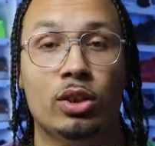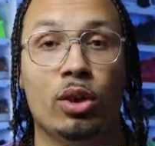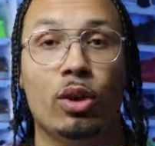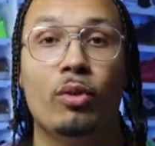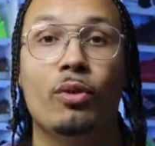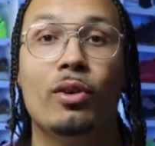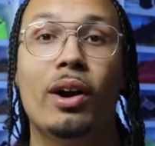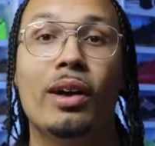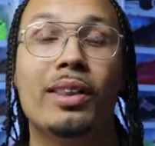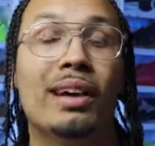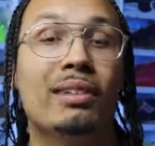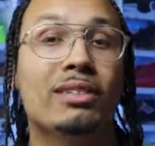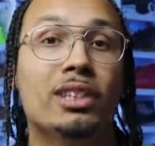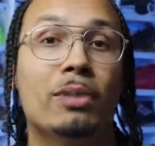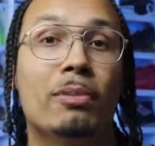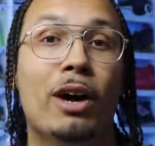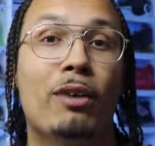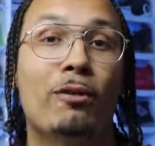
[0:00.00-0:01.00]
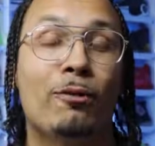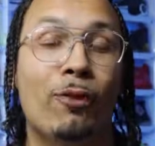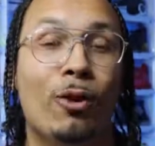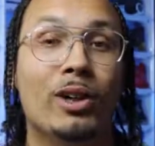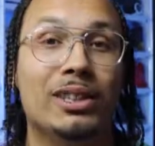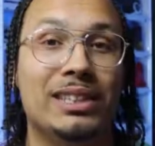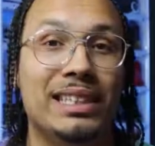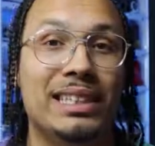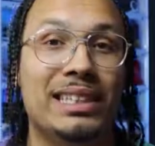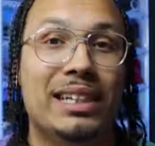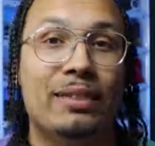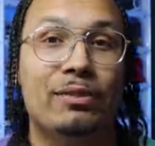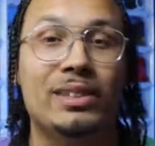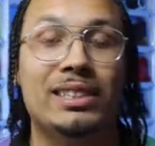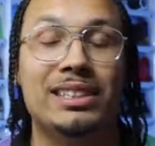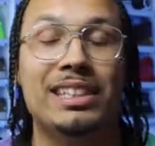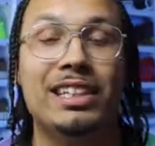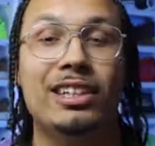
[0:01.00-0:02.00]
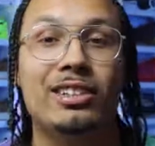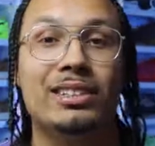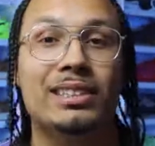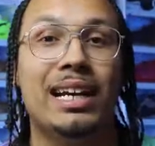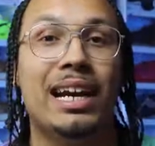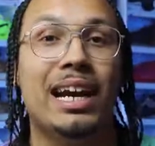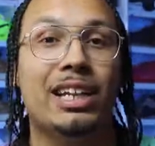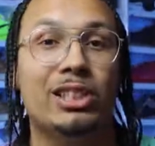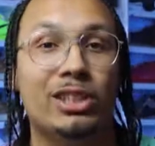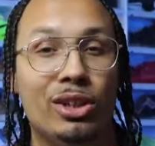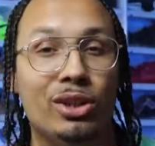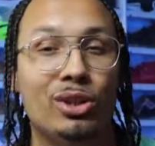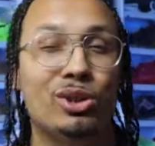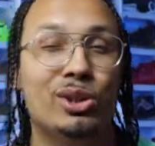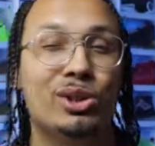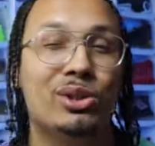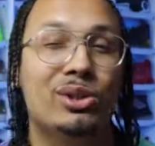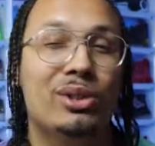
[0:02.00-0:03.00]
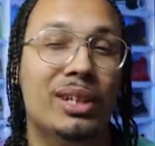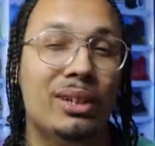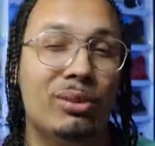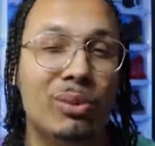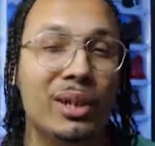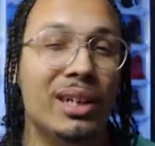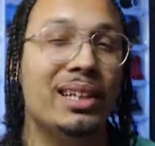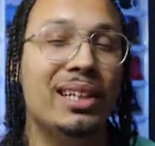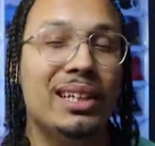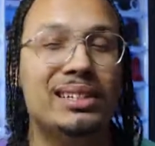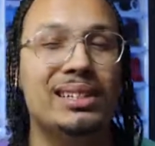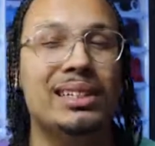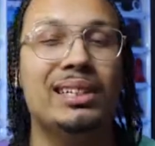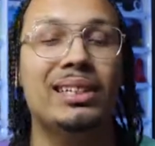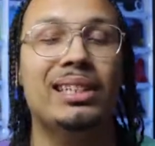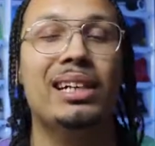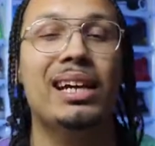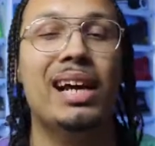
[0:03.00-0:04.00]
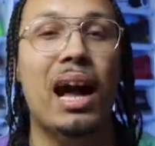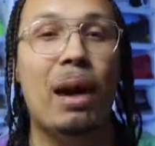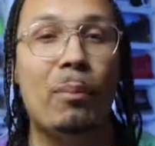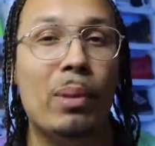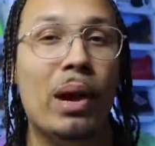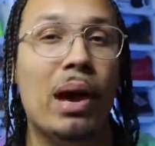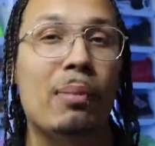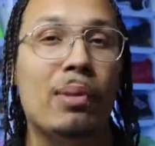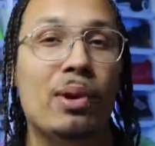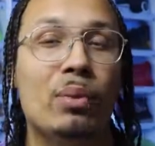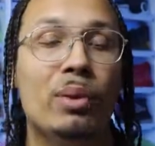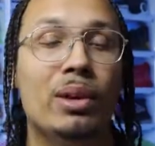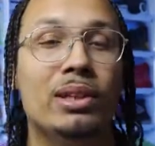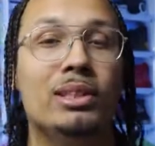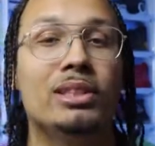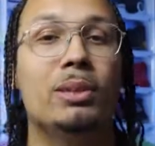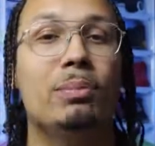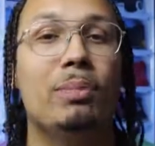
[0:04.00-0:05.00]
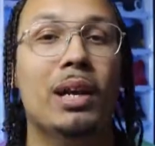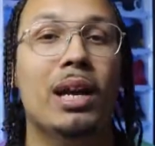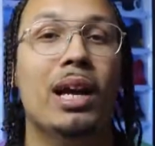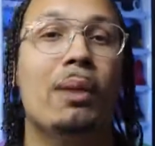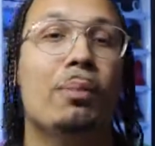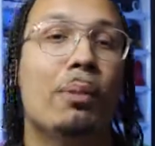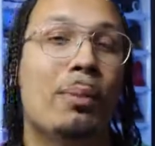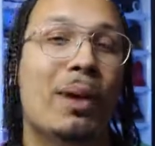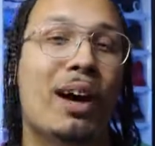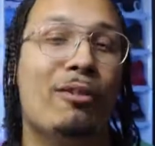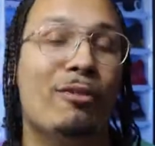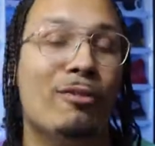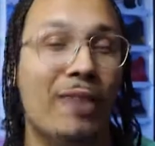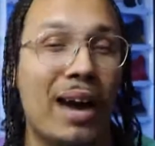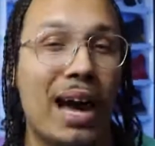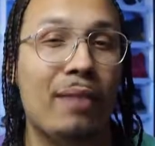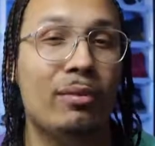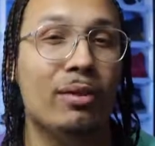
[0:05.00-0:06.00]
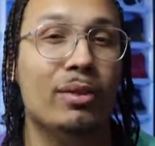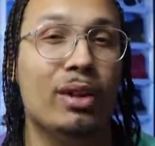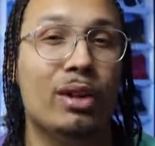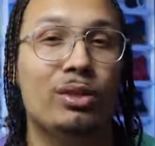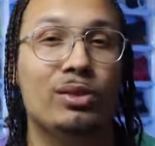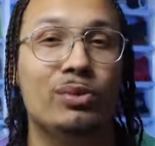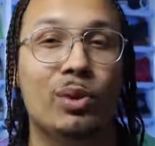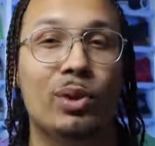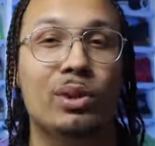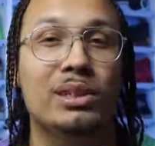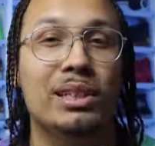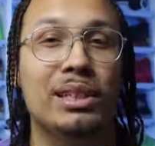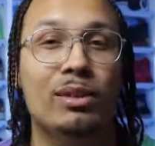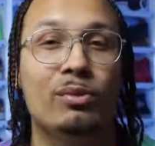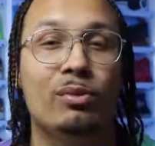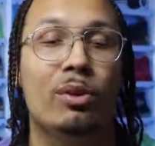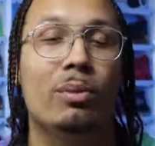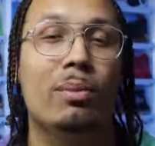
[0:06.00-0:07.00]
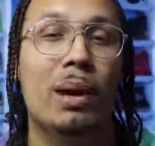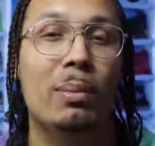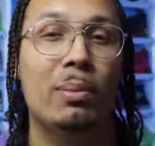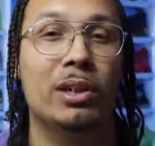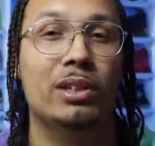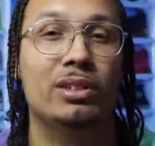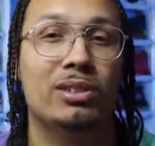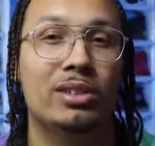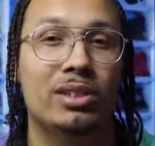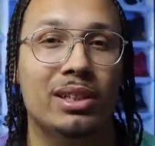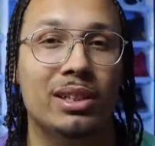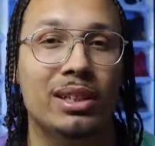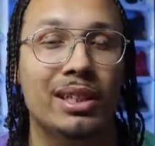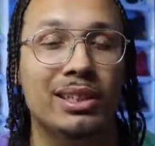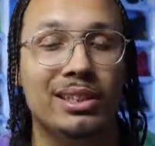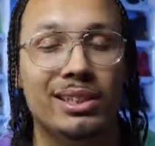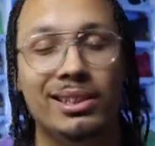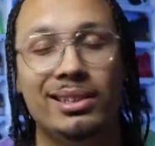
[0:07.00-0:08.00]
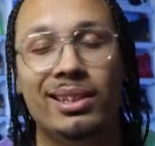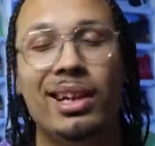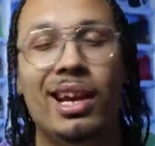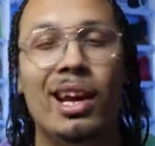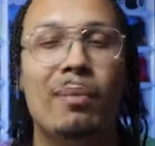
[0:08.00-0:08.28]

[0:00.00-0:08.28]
So overall, that was about 14 different sneakers that I showed you. And realistically, I'm probably willing to pick up about 5 of those 14 for my personal collection.